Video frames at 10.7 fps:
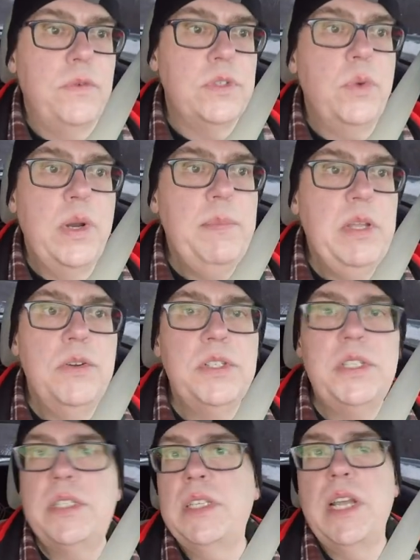20
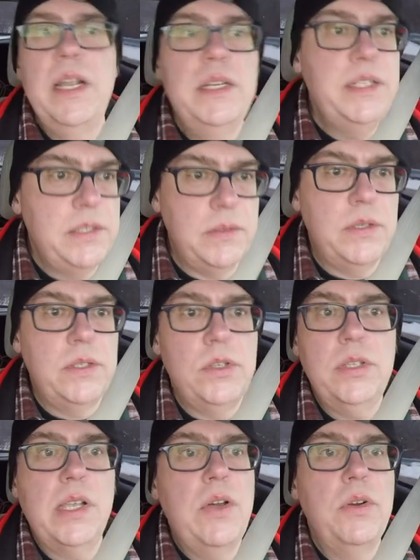meters, I
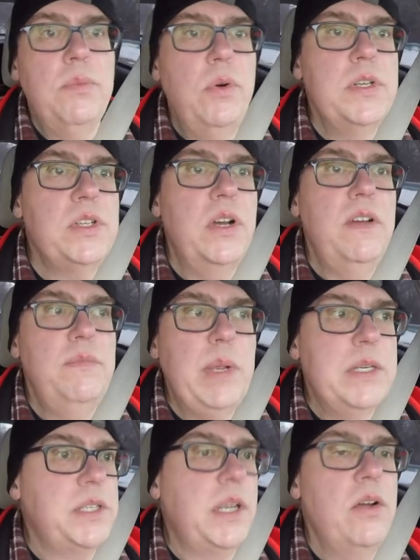took the counterpoise off
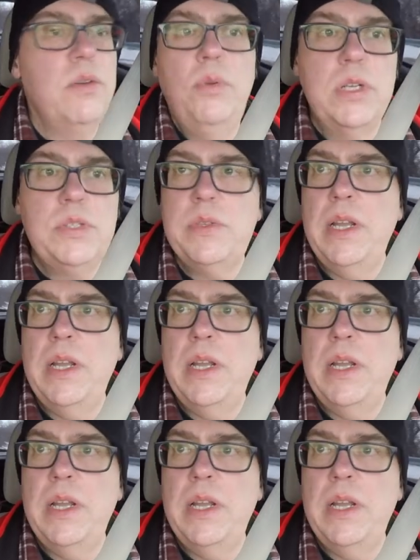because the counterpoise was